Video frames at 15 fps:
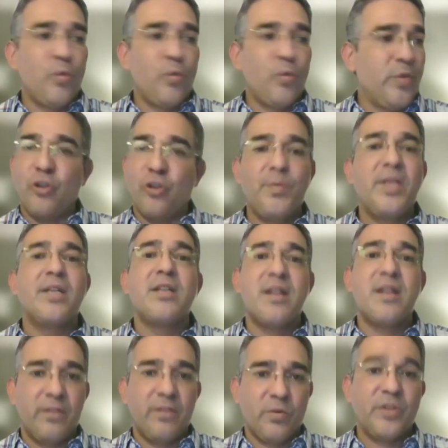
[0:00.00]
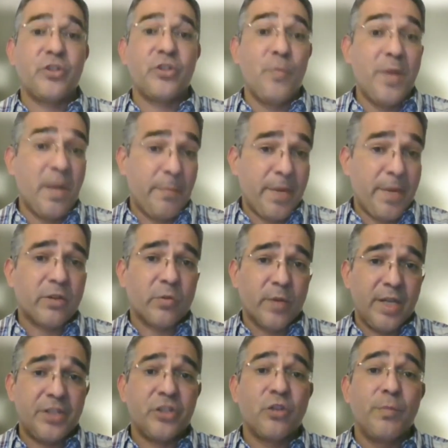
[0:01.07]
So yes, show me another way, show me a
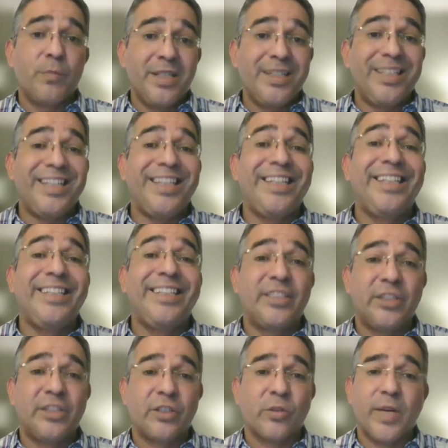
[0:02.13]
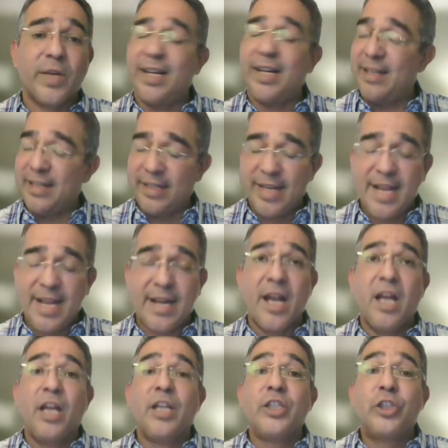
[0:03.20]
better way, show me an easier way. And again,
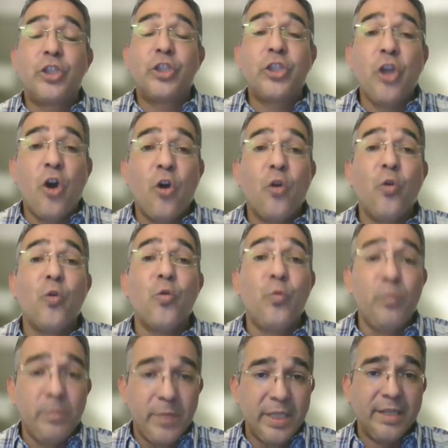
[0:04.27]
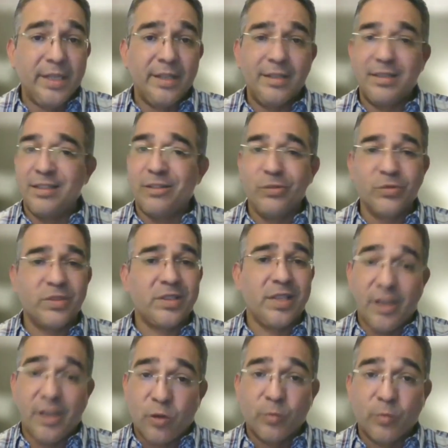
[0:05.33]
show me, don't
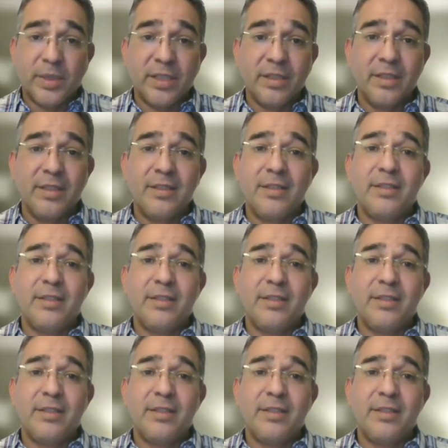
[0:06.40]
tell me.